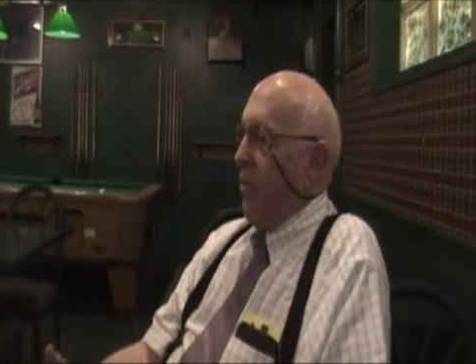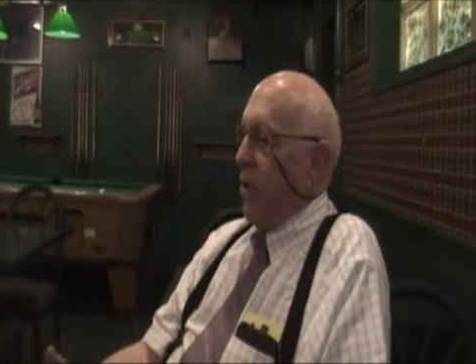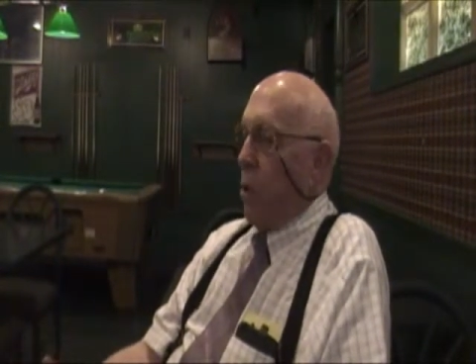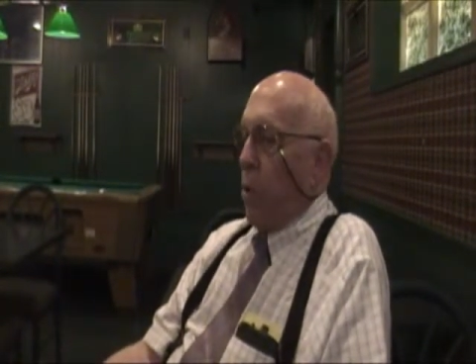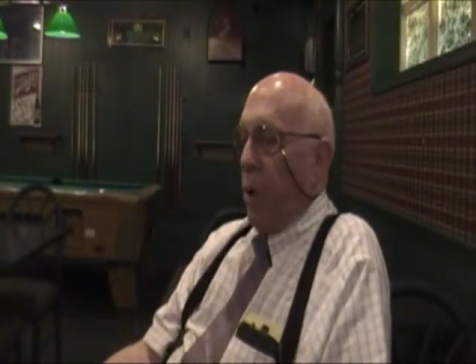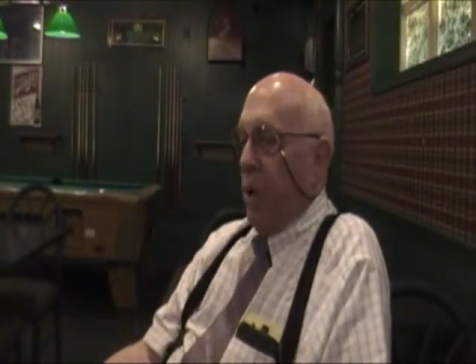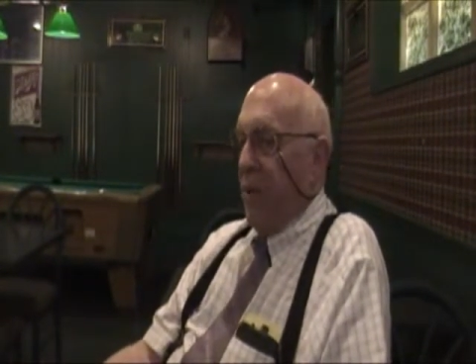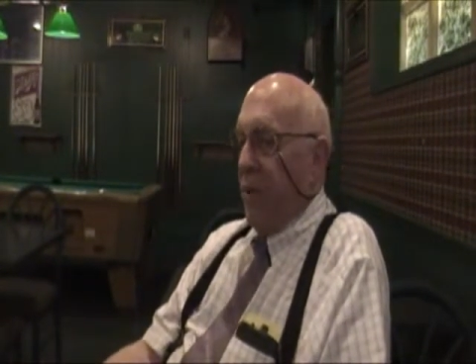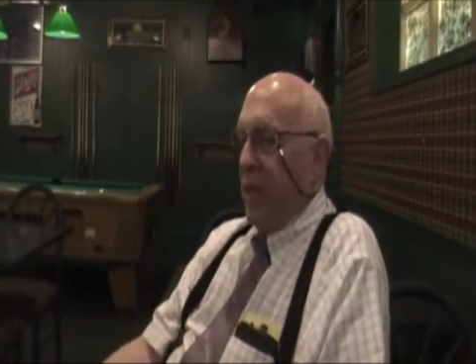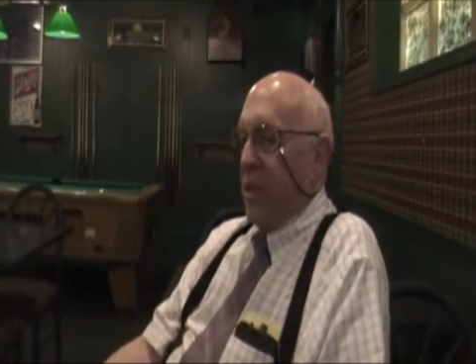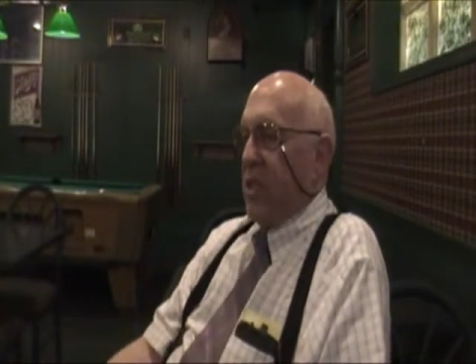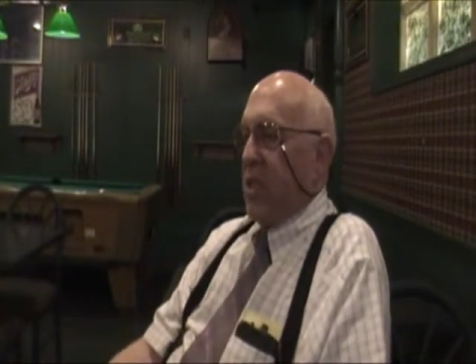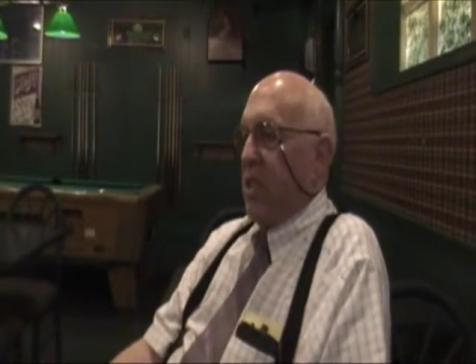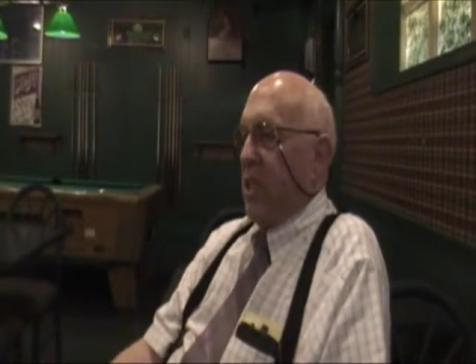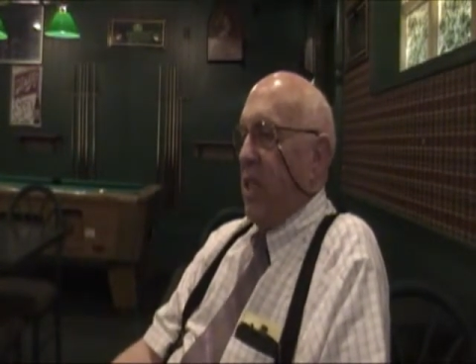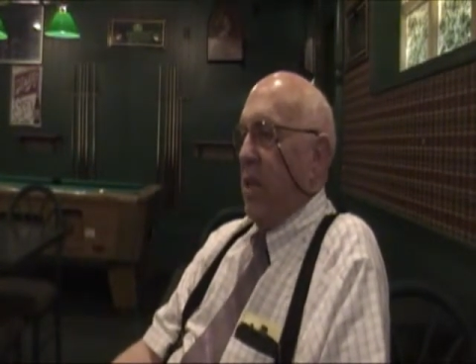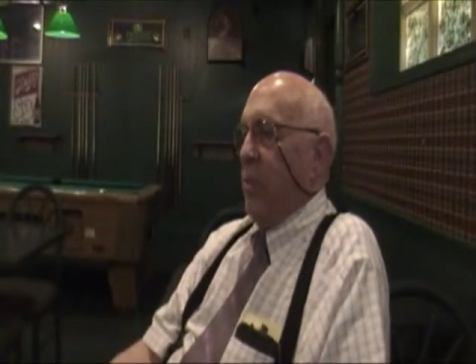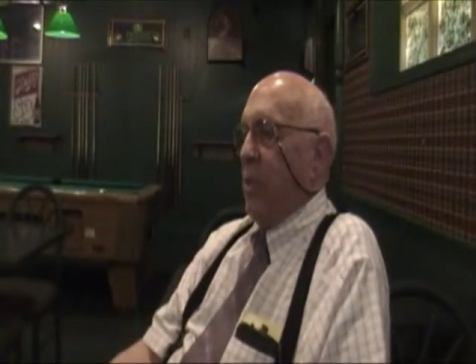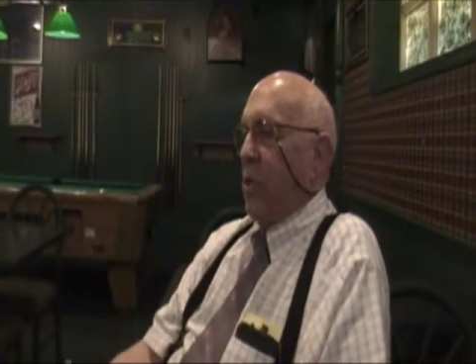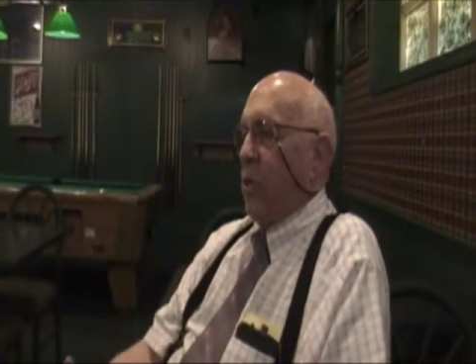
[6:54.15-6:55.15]
have
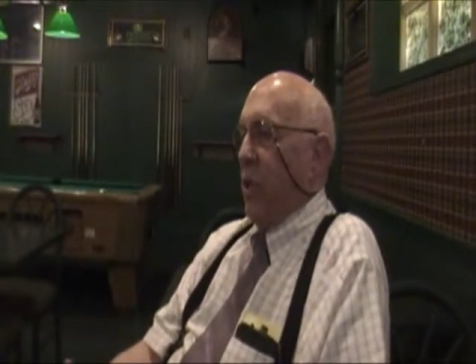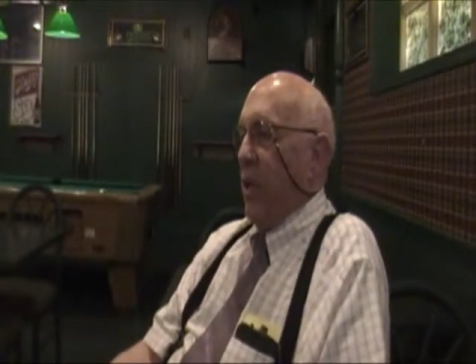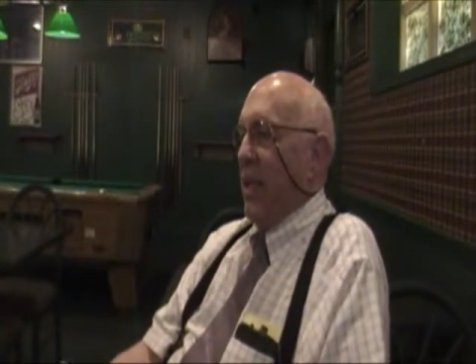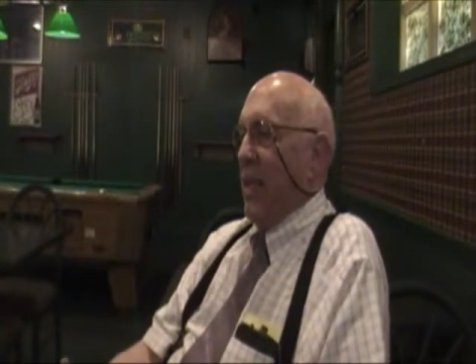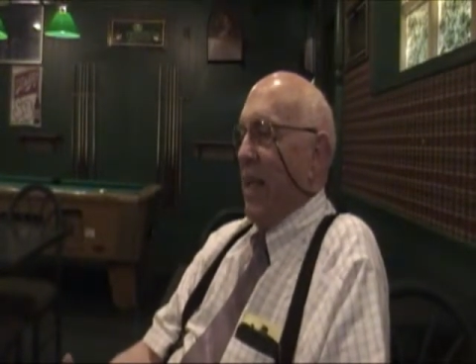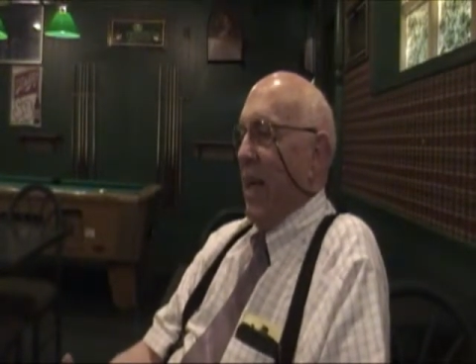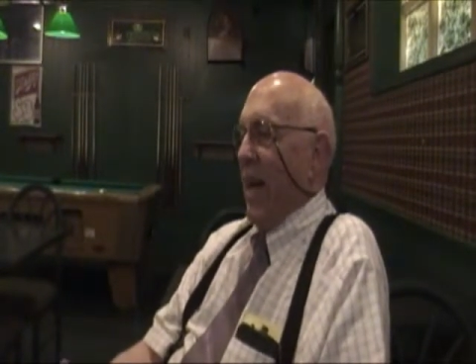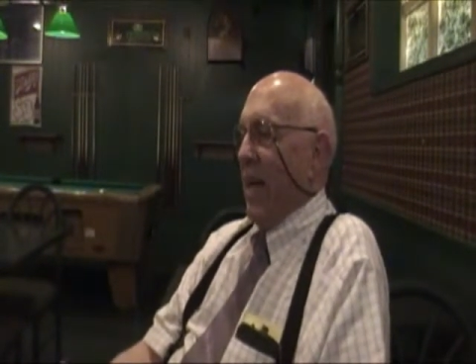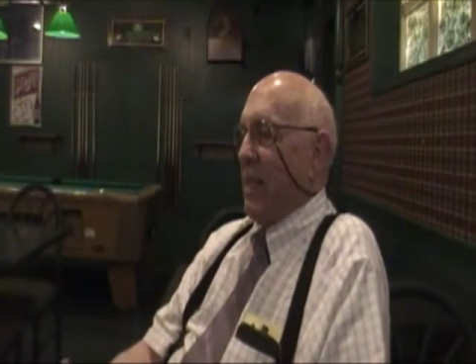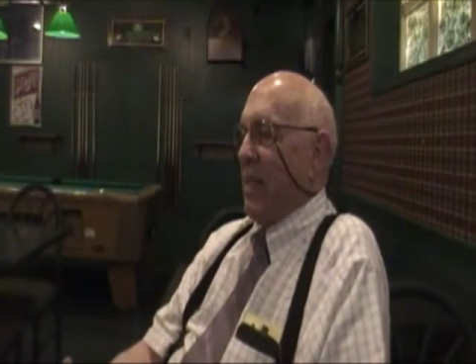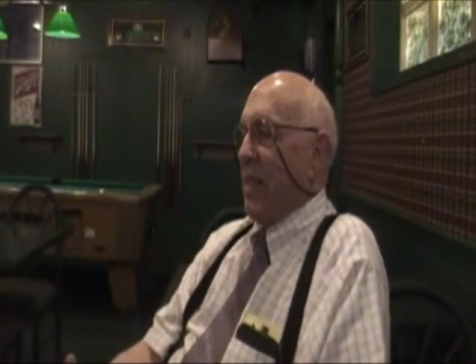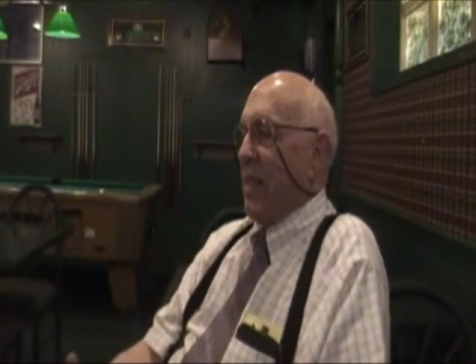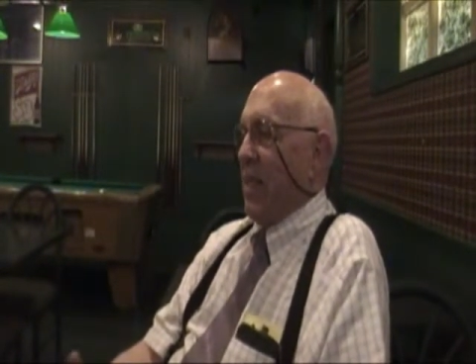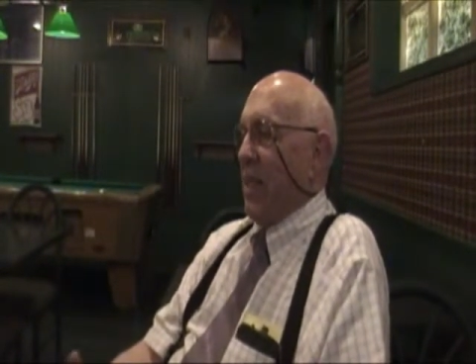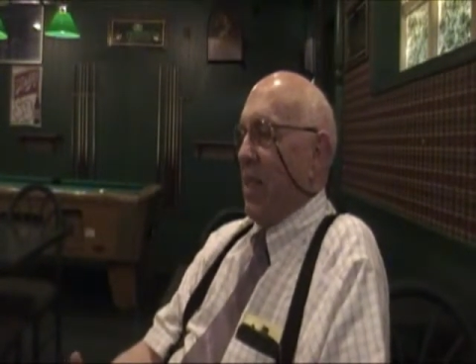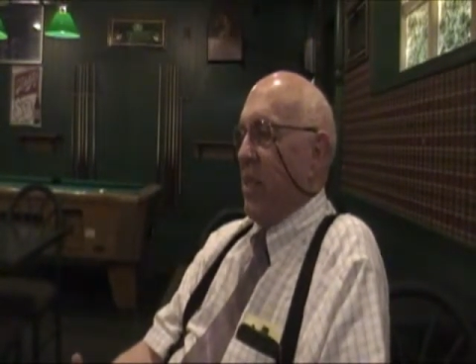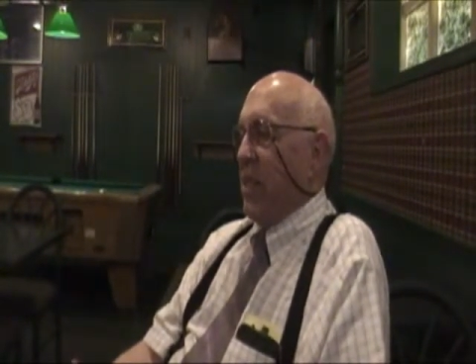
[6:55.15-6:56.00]
equivalency between taxes